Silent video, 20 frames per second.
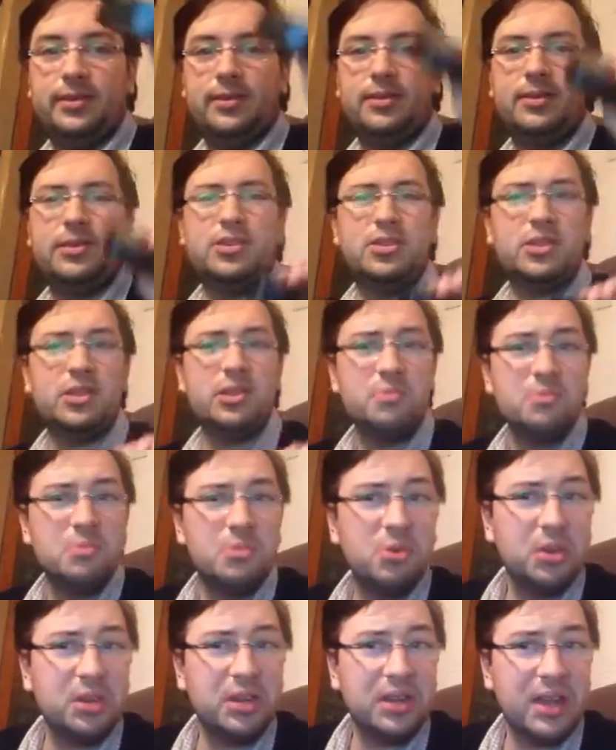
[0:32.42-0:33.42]

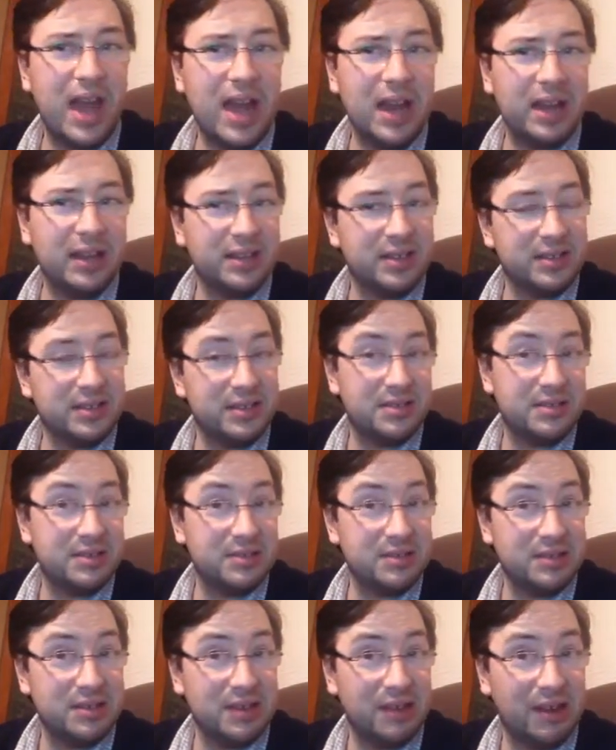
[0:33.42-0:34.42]
Simple and elegant
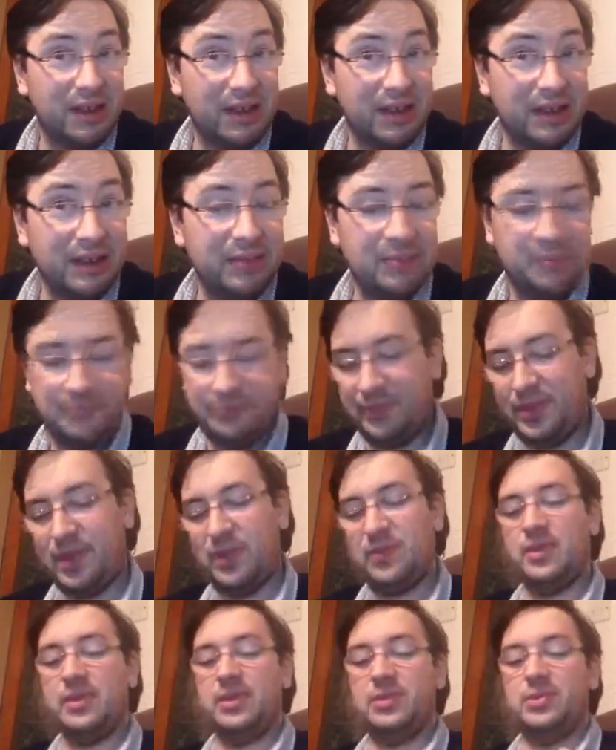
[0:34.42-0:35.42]
design,
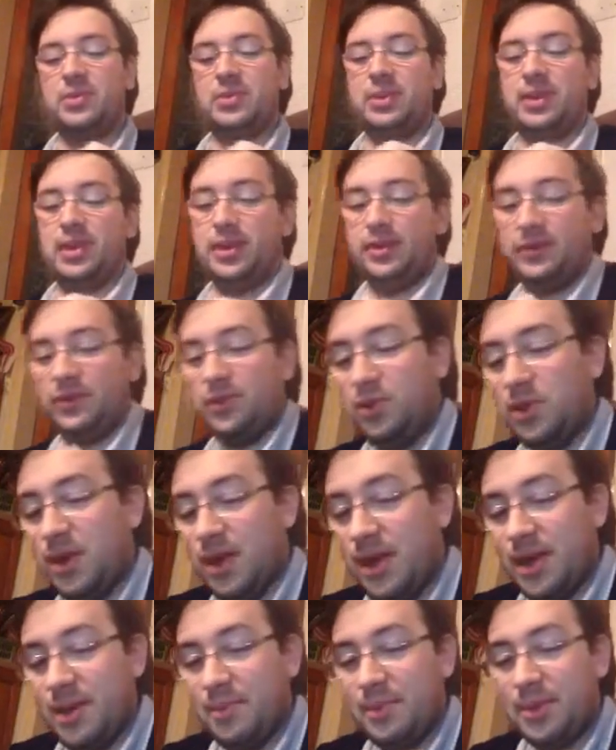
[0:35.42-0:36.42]
I think is what they're going for.
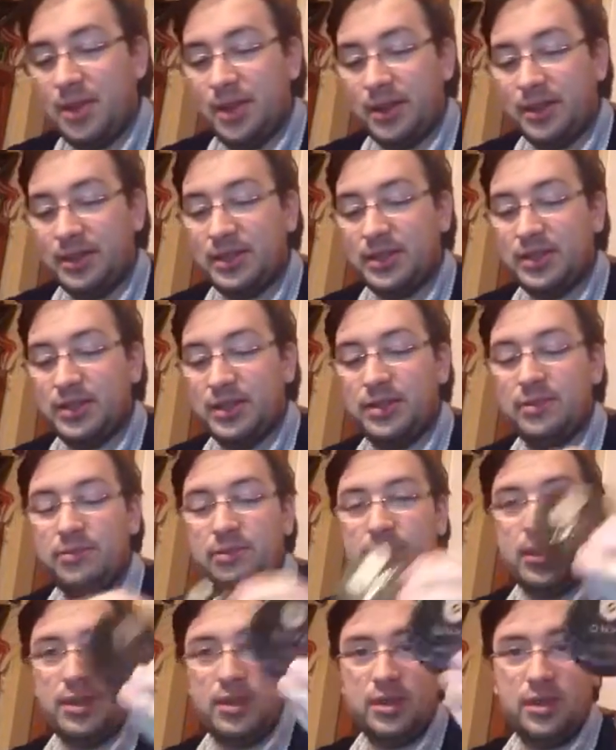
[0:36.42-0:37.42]
But yeah, as you can see, they're
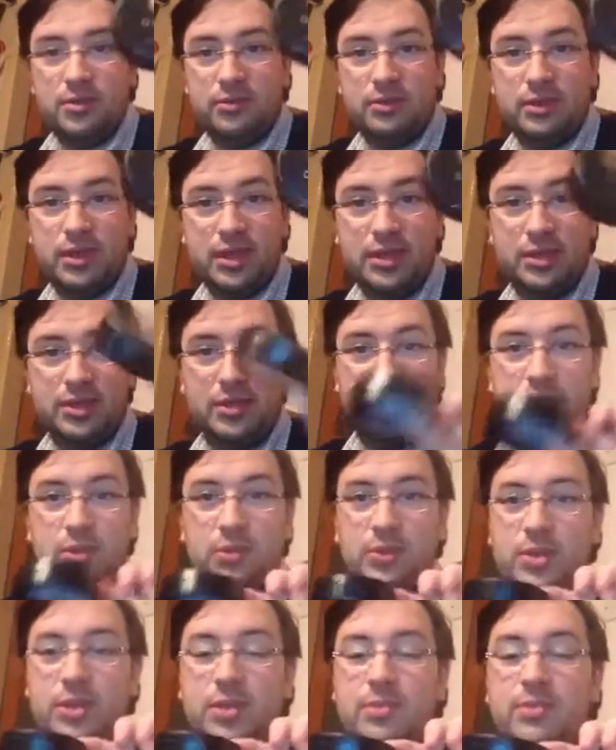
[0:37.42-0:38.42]
in the new tins that
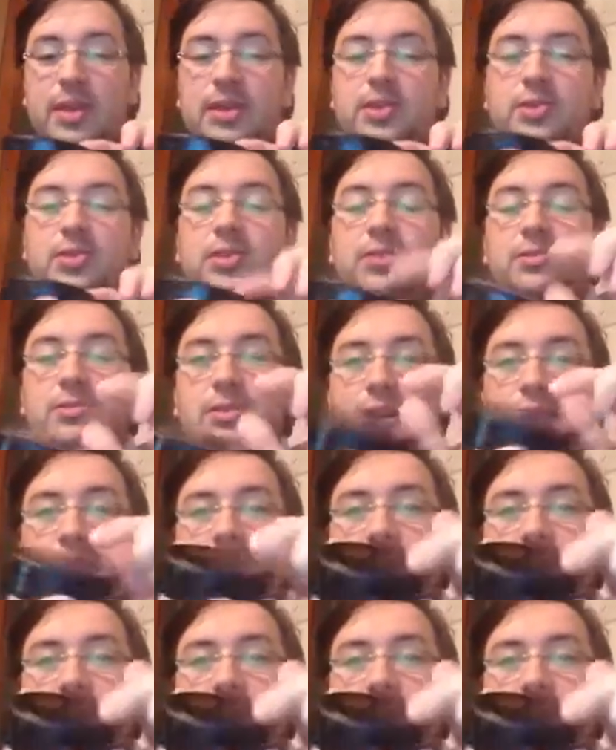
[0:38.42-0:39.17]
Swedish Match do now.